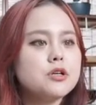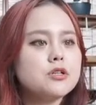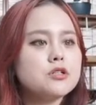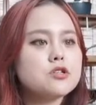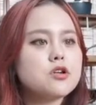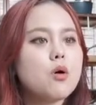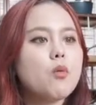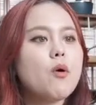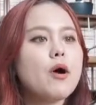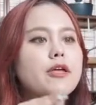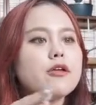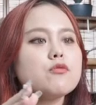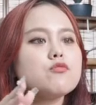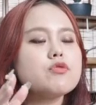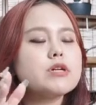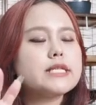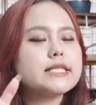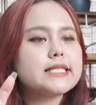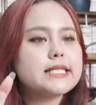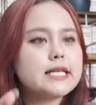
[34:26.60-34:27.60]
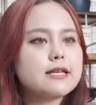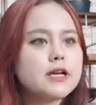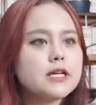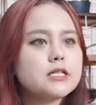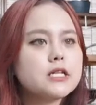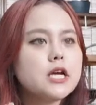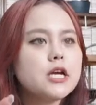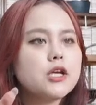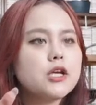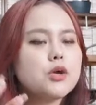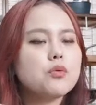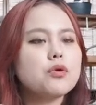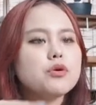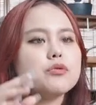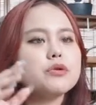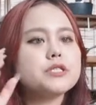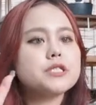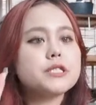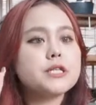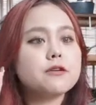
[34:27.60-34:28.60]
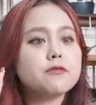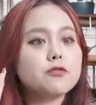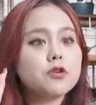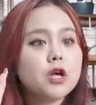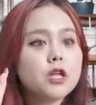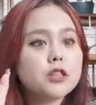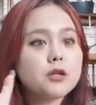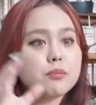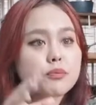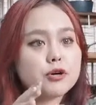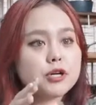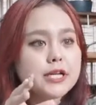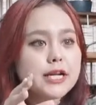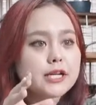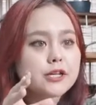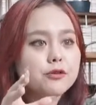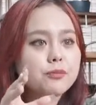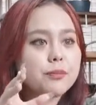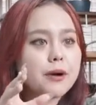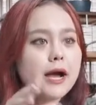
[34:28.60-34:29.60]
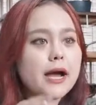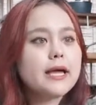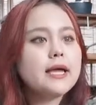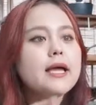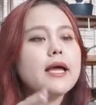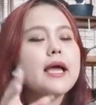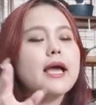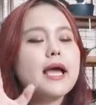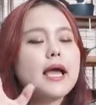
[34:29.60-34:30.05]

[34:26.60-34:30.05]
so when you receive it, you will receive the product you buy